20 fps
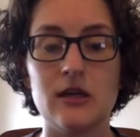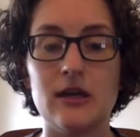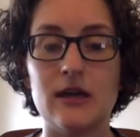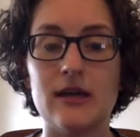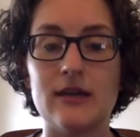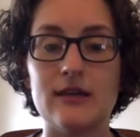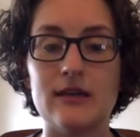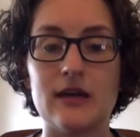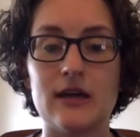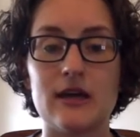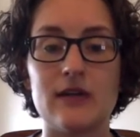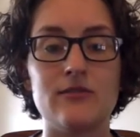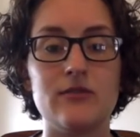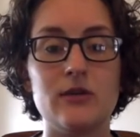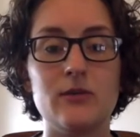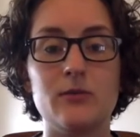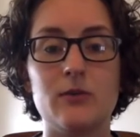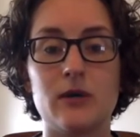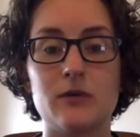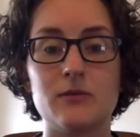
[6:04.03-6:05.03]
and the
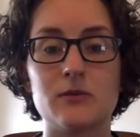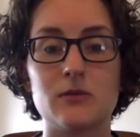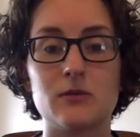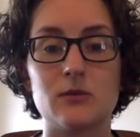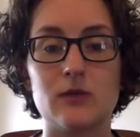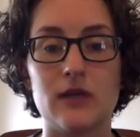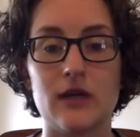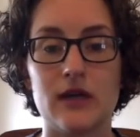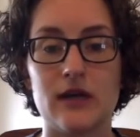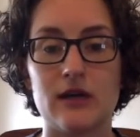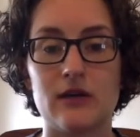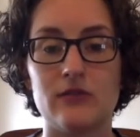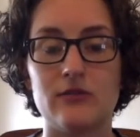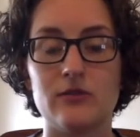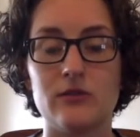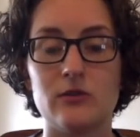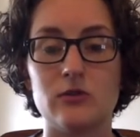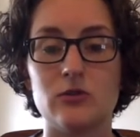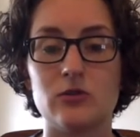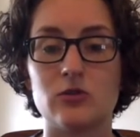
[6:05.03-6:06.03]
IV pumps we have
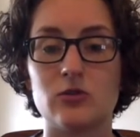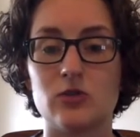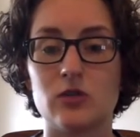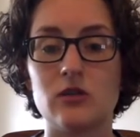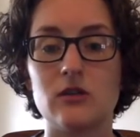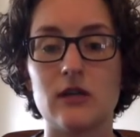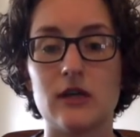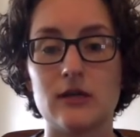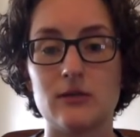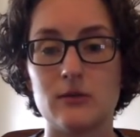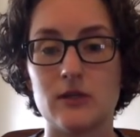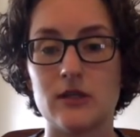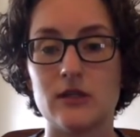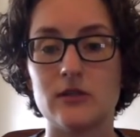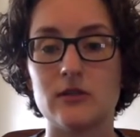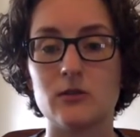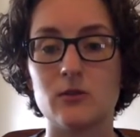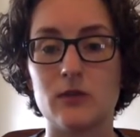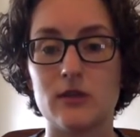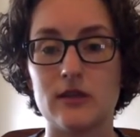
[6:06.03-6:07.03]
use drug
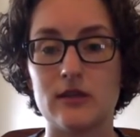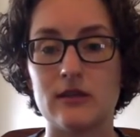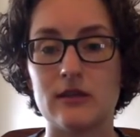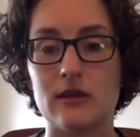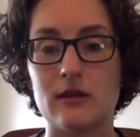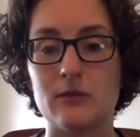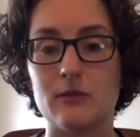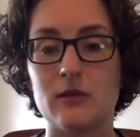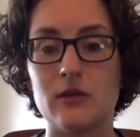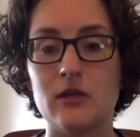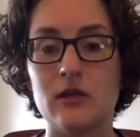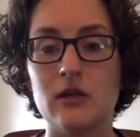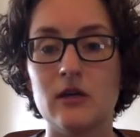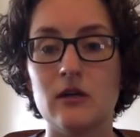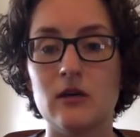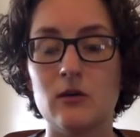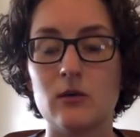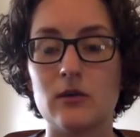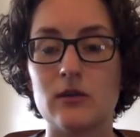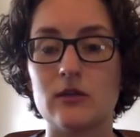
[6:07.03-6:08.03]
libraries within them
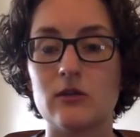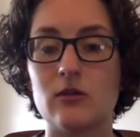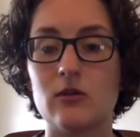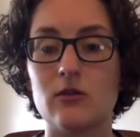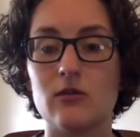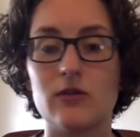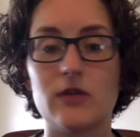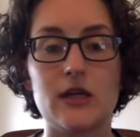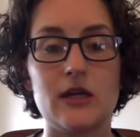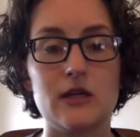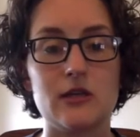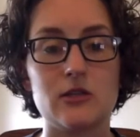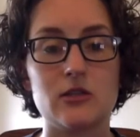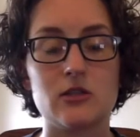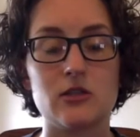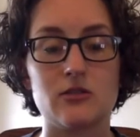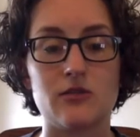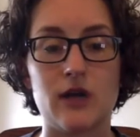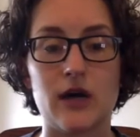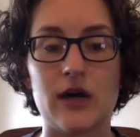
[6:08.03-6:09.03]
with notifications
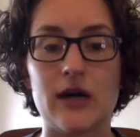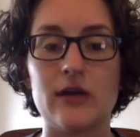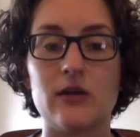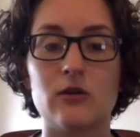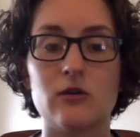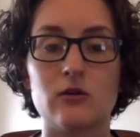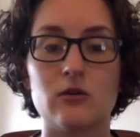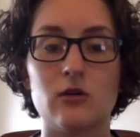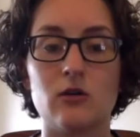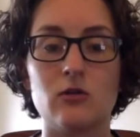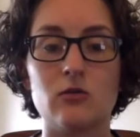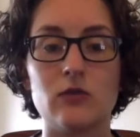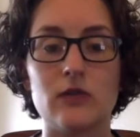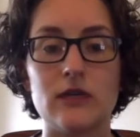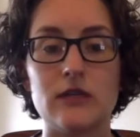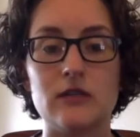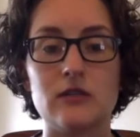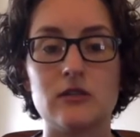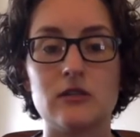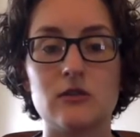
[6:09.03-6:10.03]
of high or low
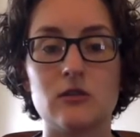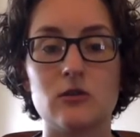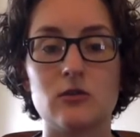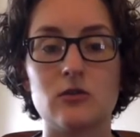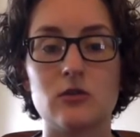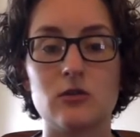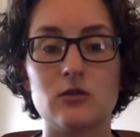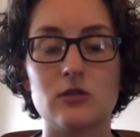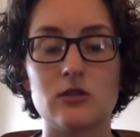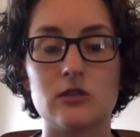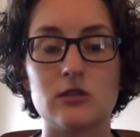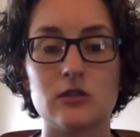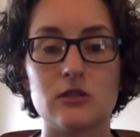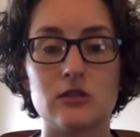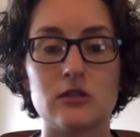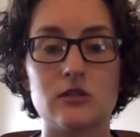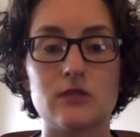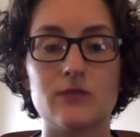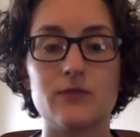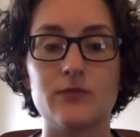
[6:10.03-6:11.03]
rates or
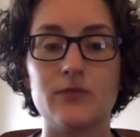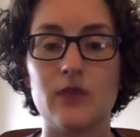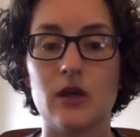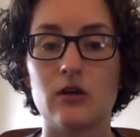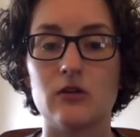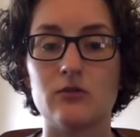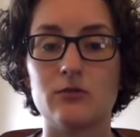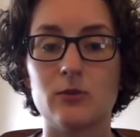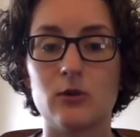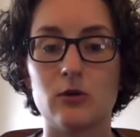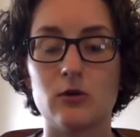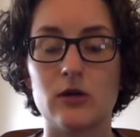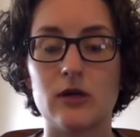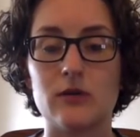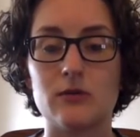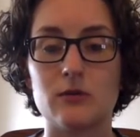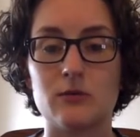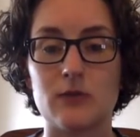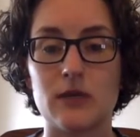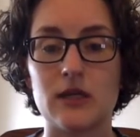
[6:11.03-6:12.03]
dosages of
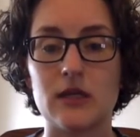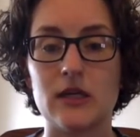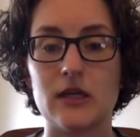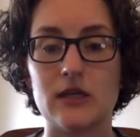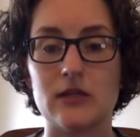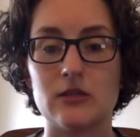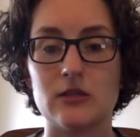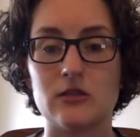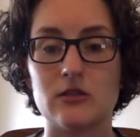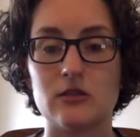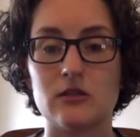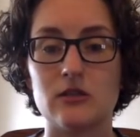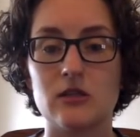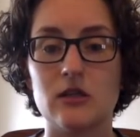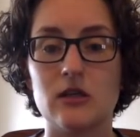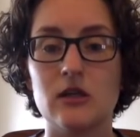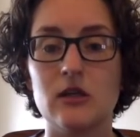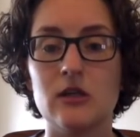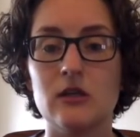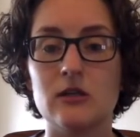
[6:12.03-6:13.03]
programmed medications
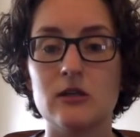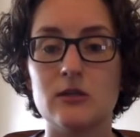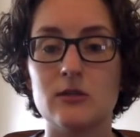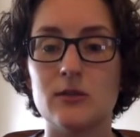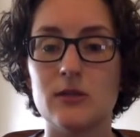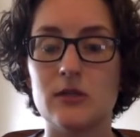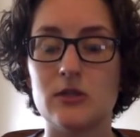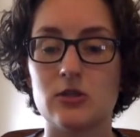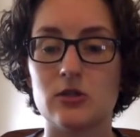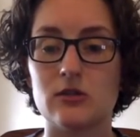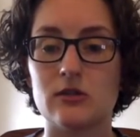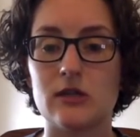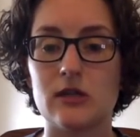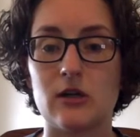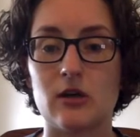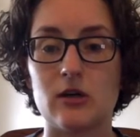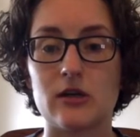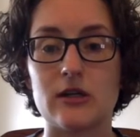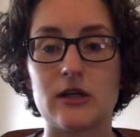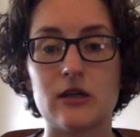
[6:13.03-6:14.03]
to be sure they
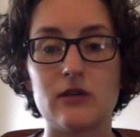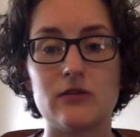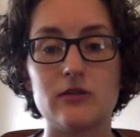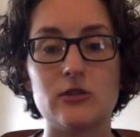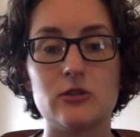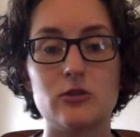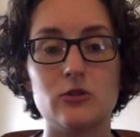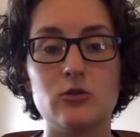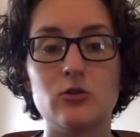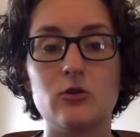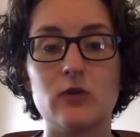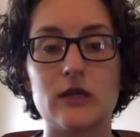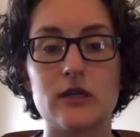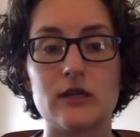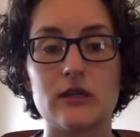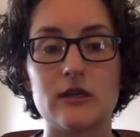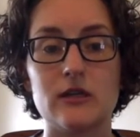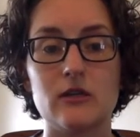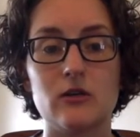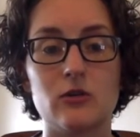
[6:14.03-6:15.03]
aren't given too
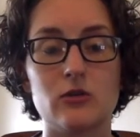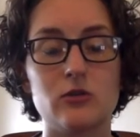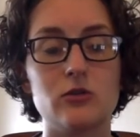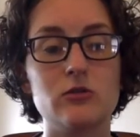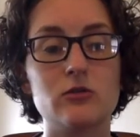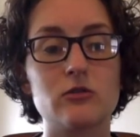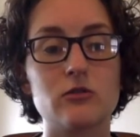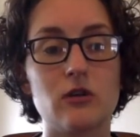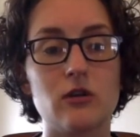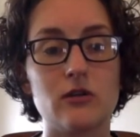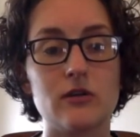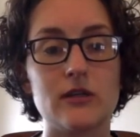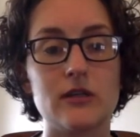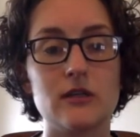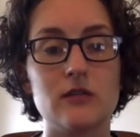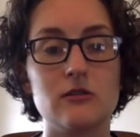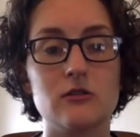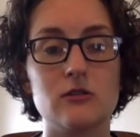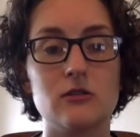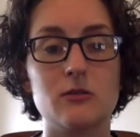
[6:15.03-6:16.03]
quickly or too
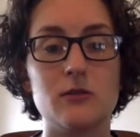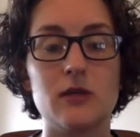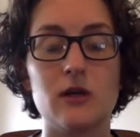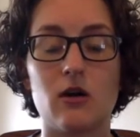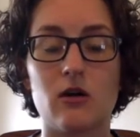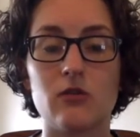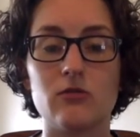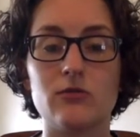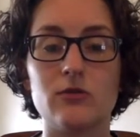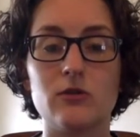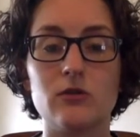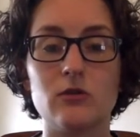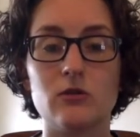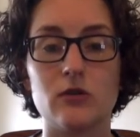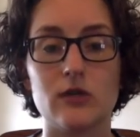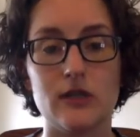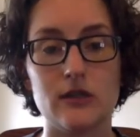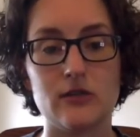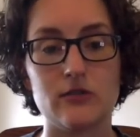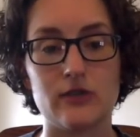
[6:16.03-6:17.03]
slowly to be harmful
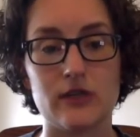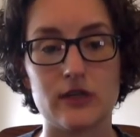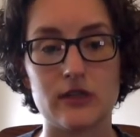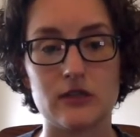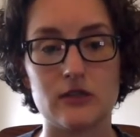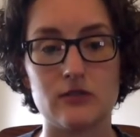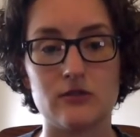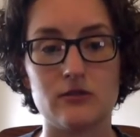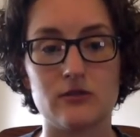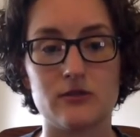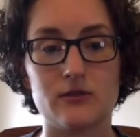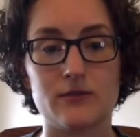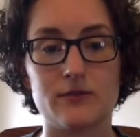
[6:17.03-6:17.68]
or ineffective.